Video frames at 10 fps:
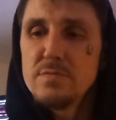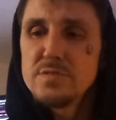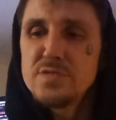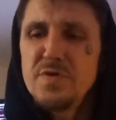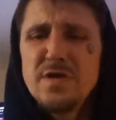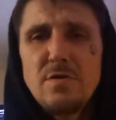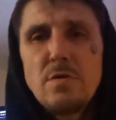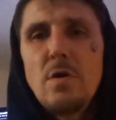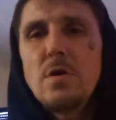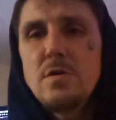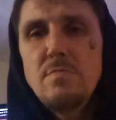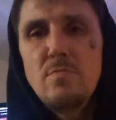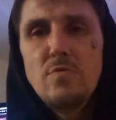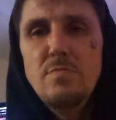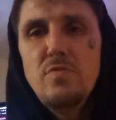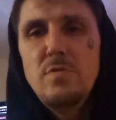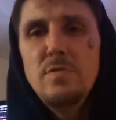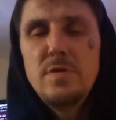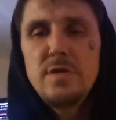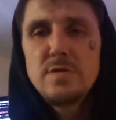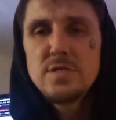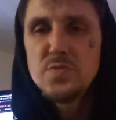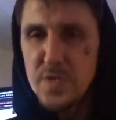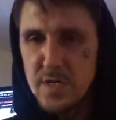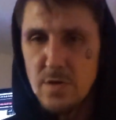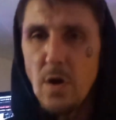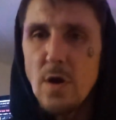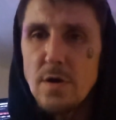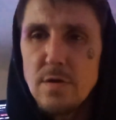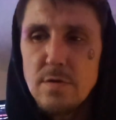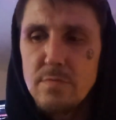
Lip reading: Speak your heart, more importantly. Speak your heart.